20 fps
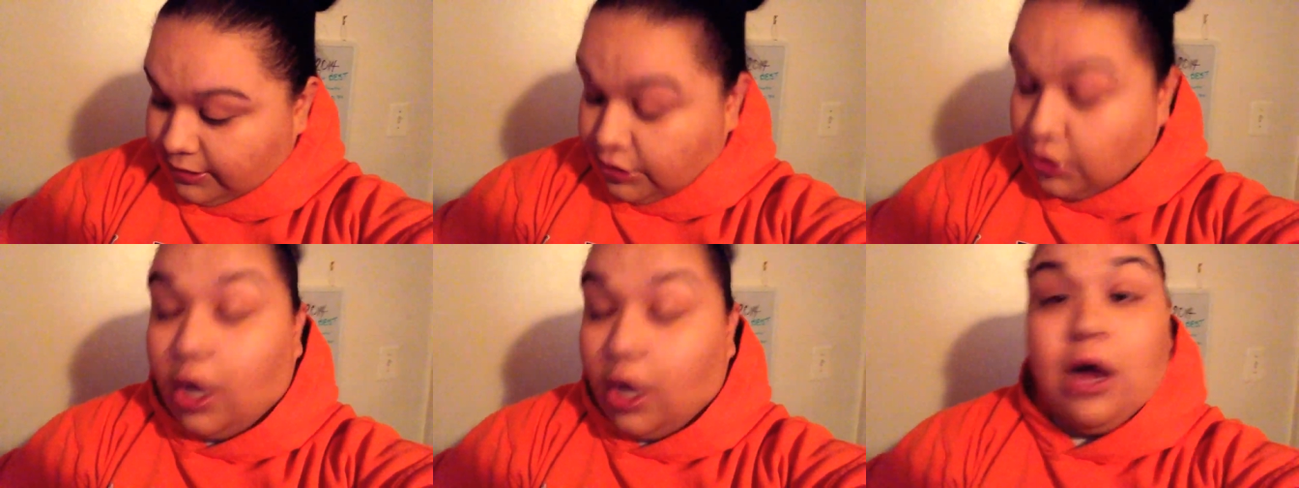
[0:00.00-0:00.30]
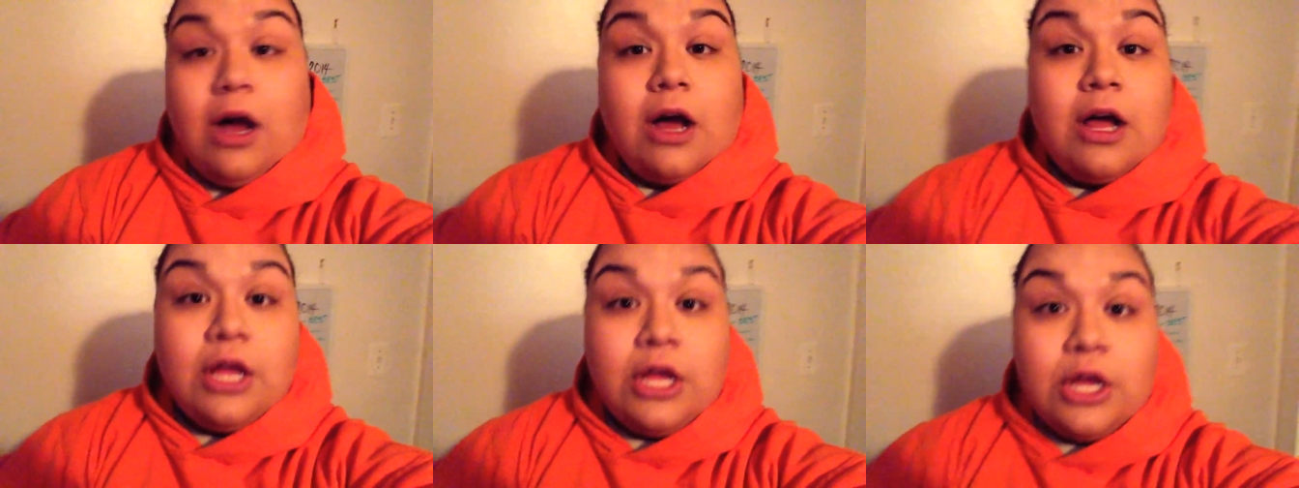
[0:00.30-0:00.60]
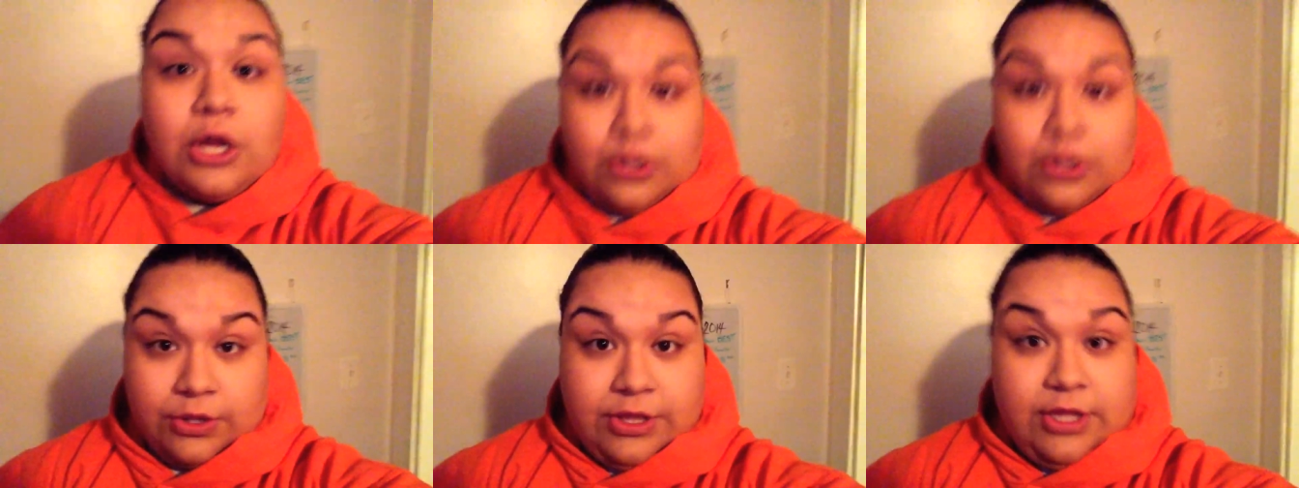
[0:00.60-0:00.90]
Oh,
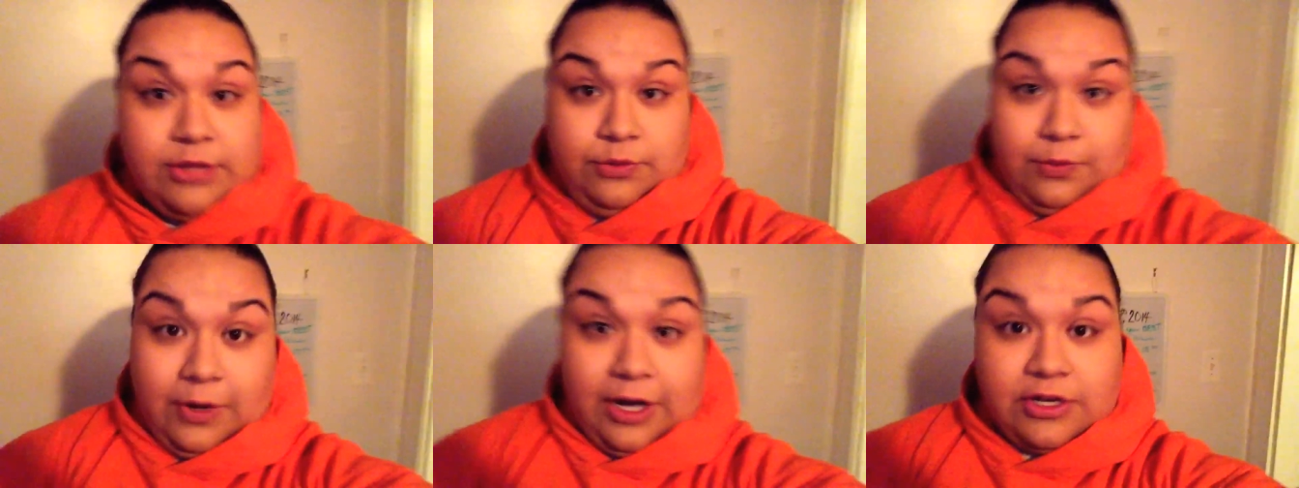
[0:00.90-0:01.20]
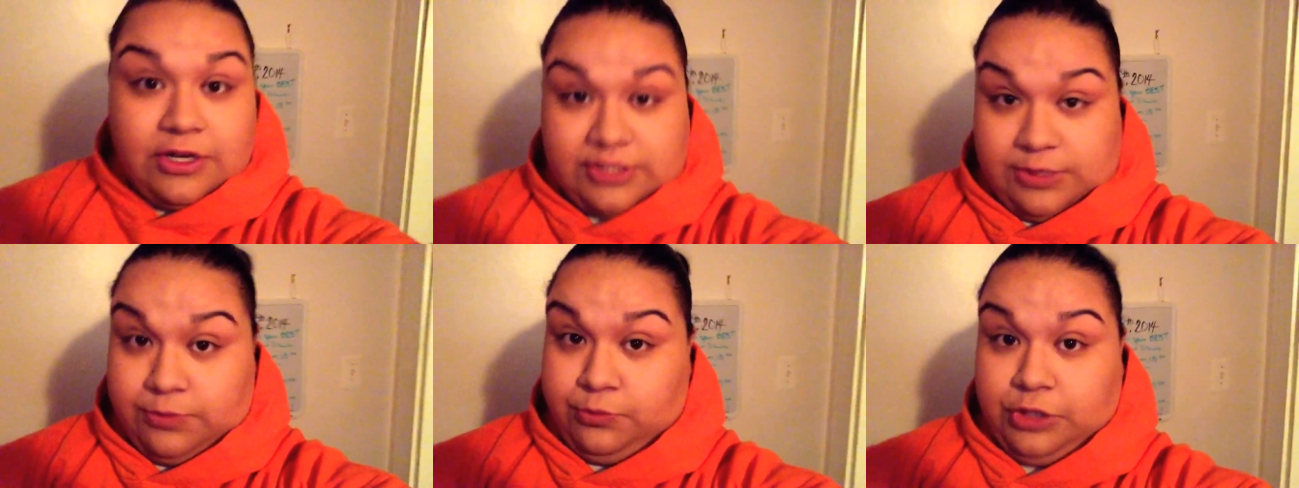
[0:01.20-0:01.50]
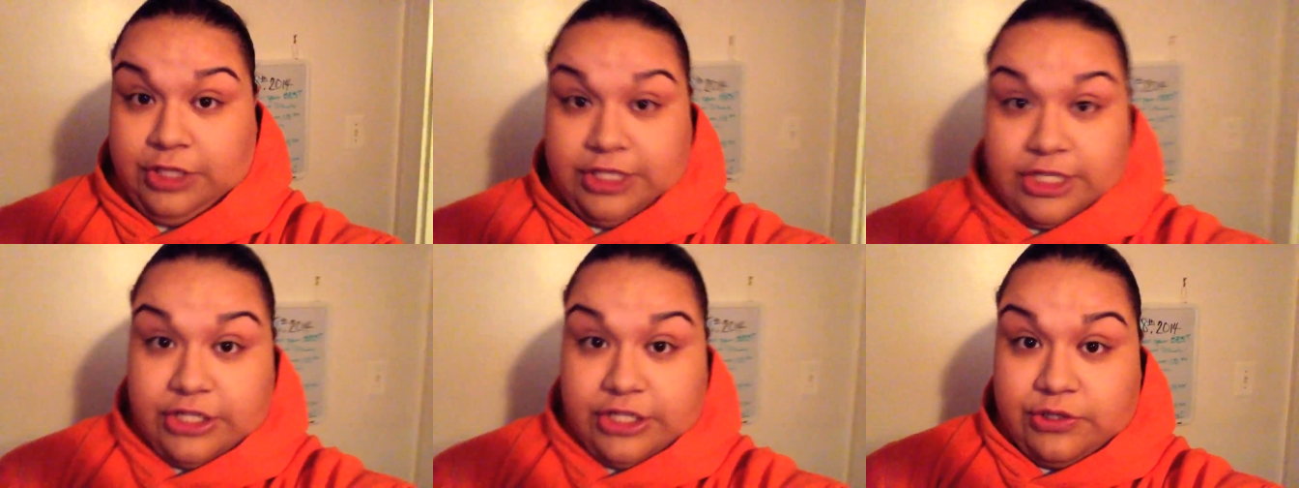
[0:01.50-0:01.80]
you want to know some
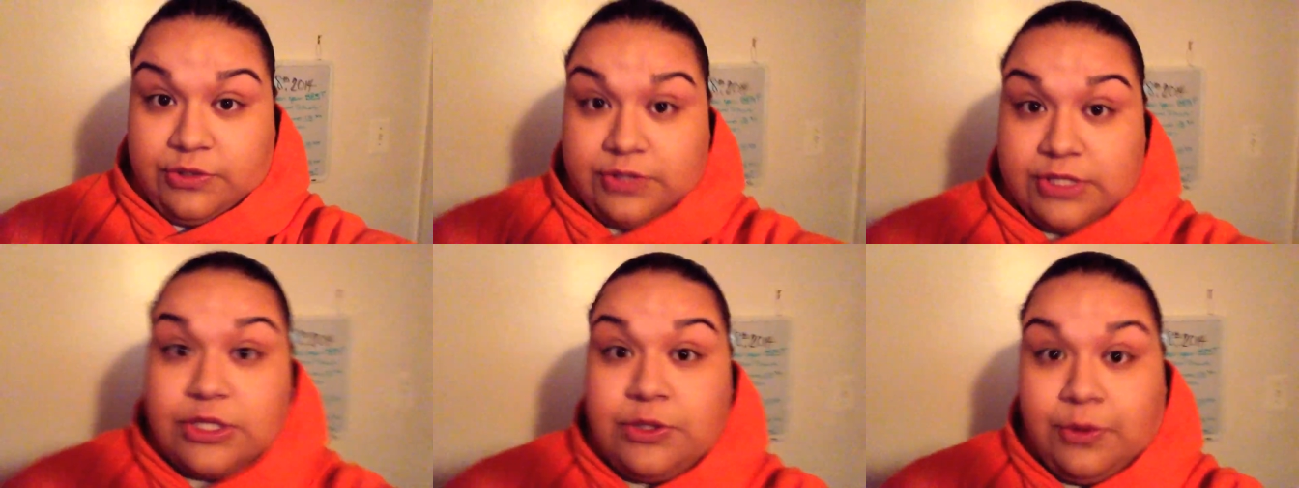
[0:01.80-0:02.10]
really good news?